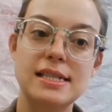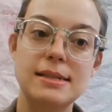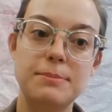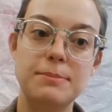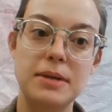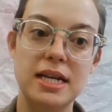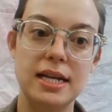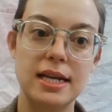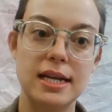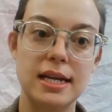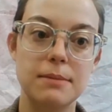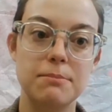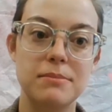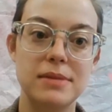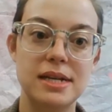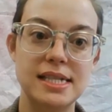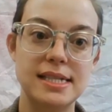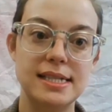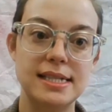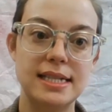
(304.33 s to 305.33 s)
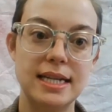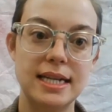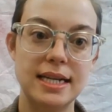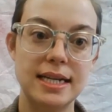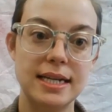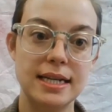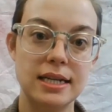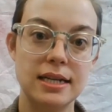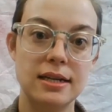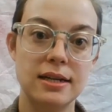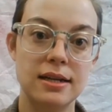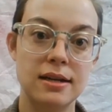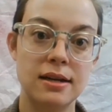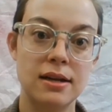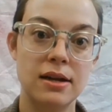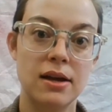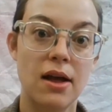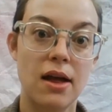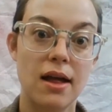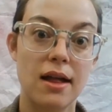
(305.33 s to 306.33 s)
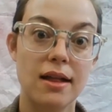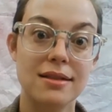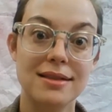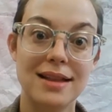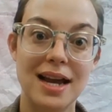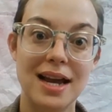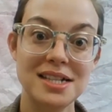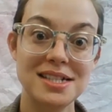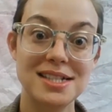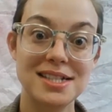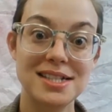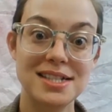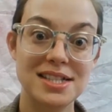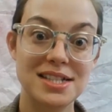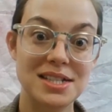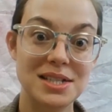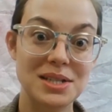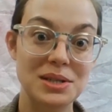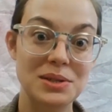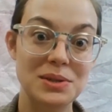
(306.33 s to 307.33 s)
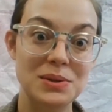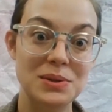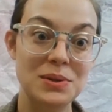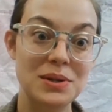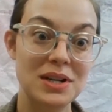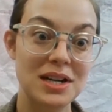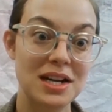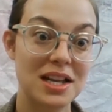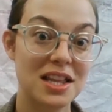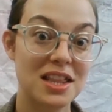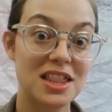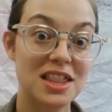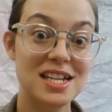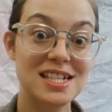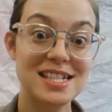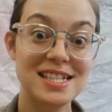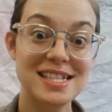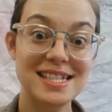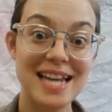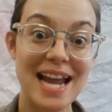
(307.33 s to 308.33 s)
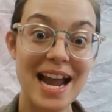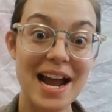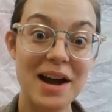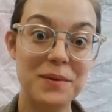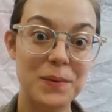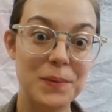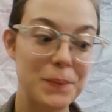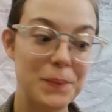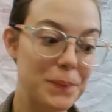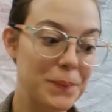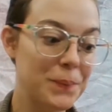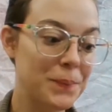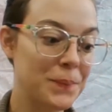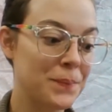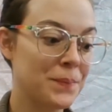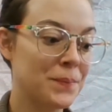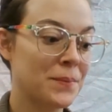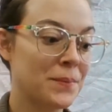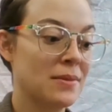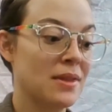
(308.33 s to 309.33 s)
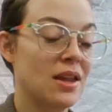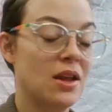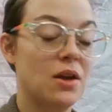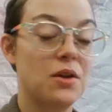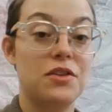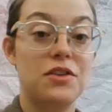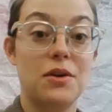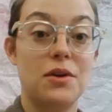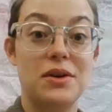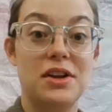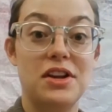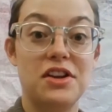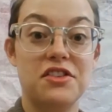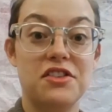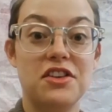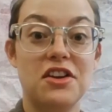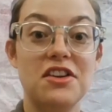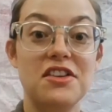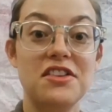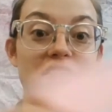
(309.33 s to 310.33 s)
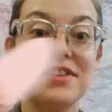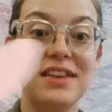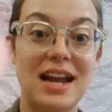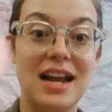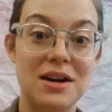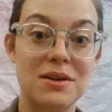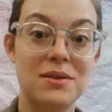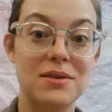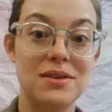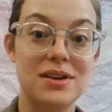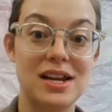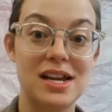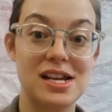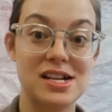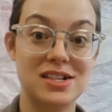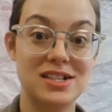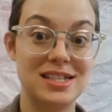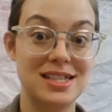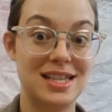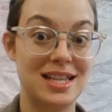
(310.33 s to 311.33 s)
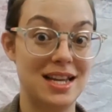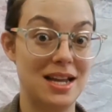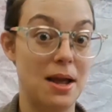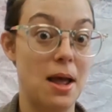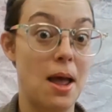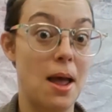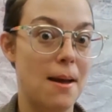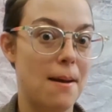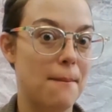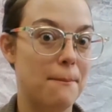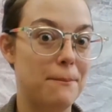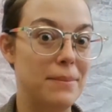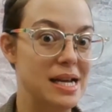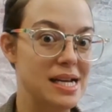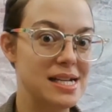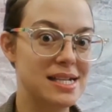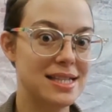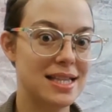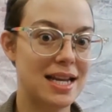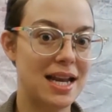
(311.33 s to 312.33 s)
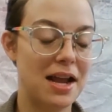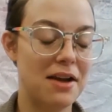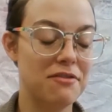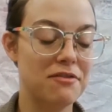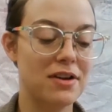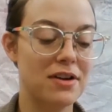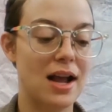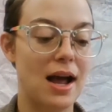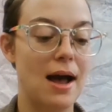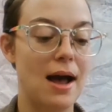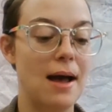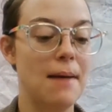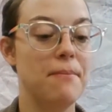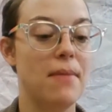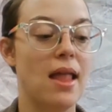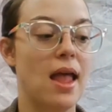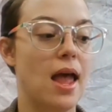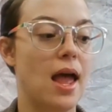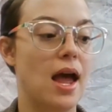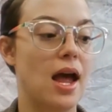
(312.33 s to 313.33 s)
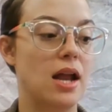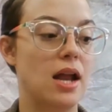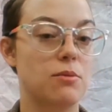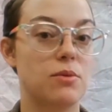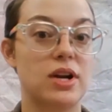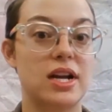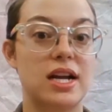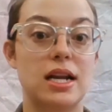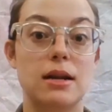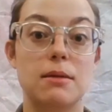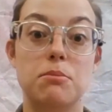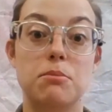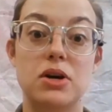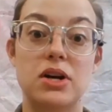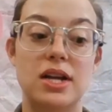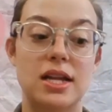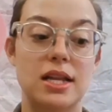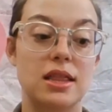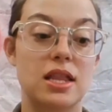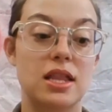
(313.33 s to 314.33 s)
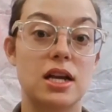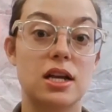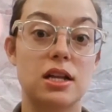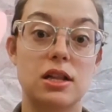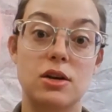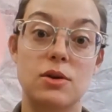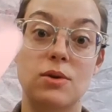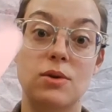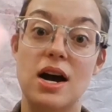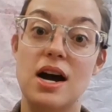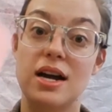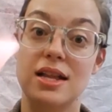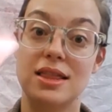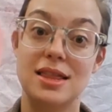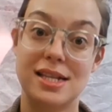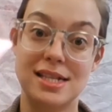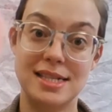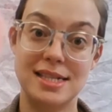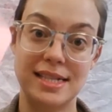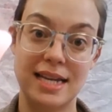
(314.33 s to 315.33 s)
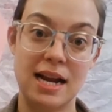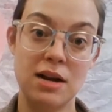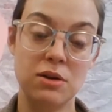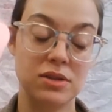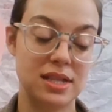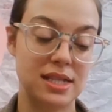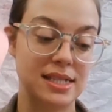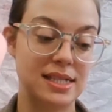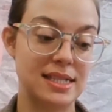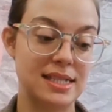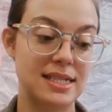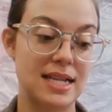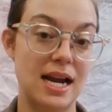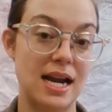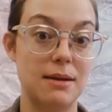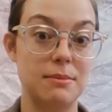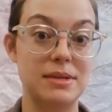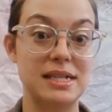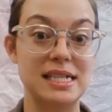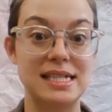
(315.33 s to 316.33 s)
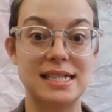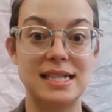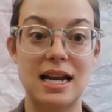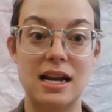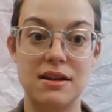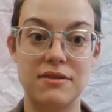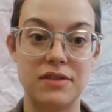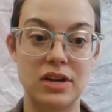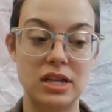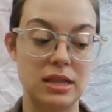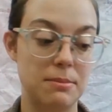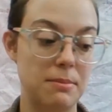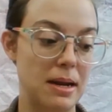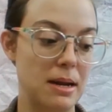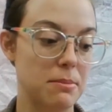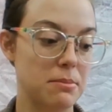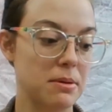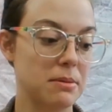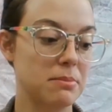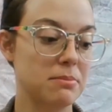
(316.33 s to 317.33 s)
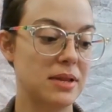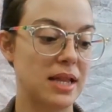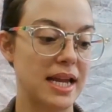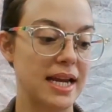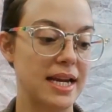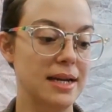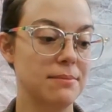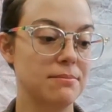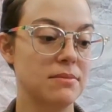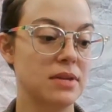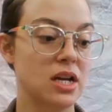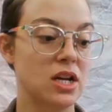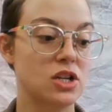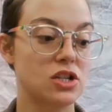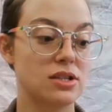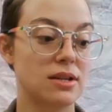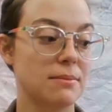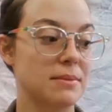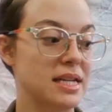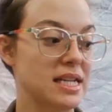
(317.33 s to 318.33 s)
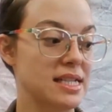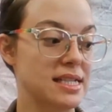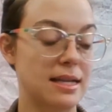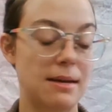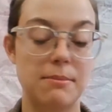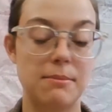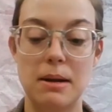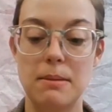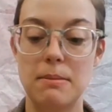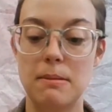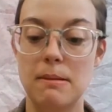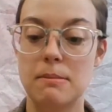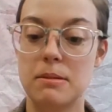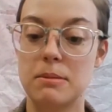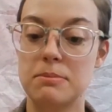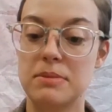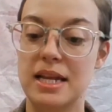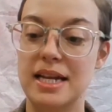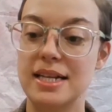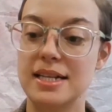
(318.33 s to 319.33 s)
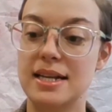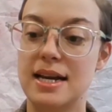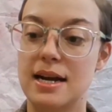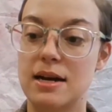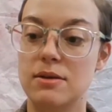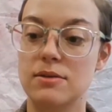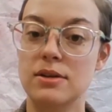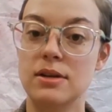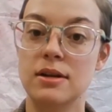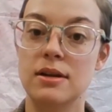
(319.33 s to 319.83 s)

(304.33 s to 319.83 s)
pig missing? Let's do the snout. So here's our snout. Here's the piece that I forgot. And we're going to put the glue on the snout this time instead of on the paper plate. So I'm going to set my paper plate down